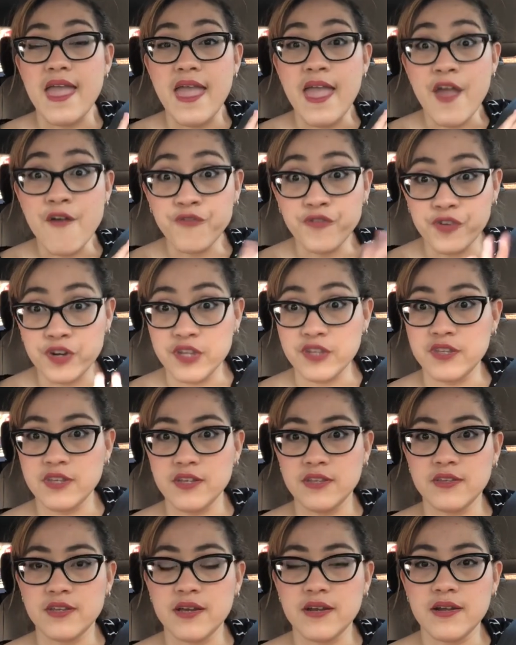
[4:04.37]

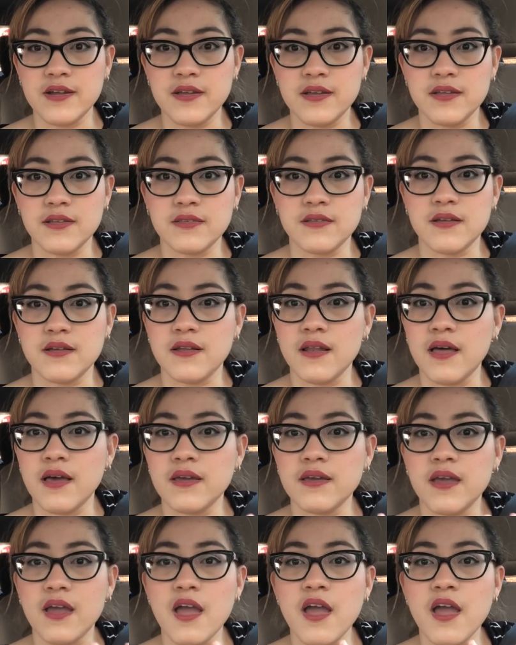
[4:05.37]
everything that I eat, like